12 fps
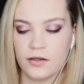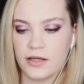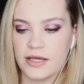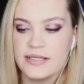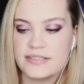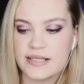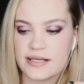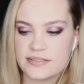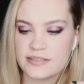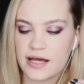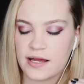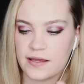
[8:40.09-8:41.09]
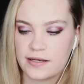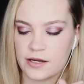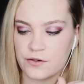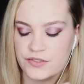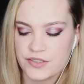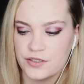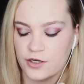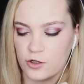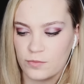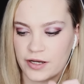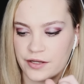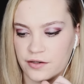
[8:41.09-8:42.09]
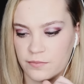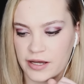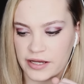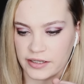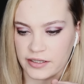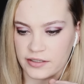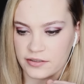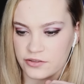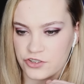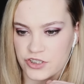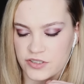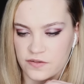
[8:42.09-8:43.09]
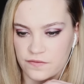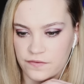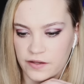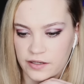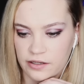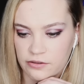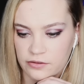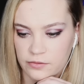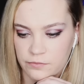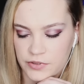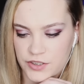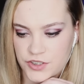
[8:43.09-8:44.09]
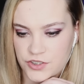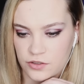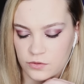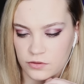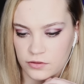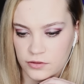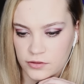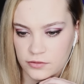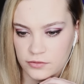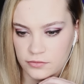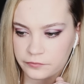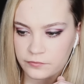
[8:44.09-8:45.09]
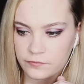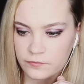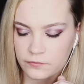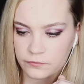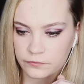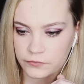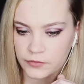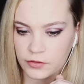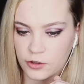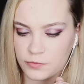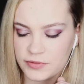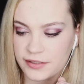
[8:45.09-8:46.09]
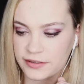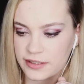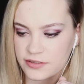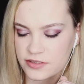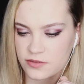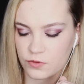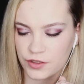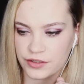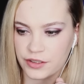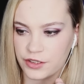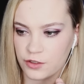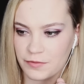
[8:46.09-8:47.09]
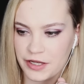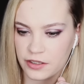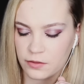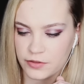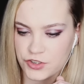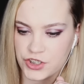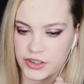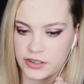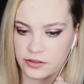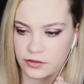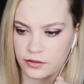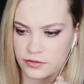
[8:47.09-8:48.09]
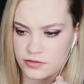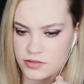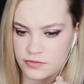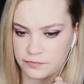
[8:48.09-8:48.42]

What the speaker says: He says that, and now he's gonna go behind her back, and she's gonna find out and be so hurt. Hope 10,000 is worth it. You're making a bunch of killers.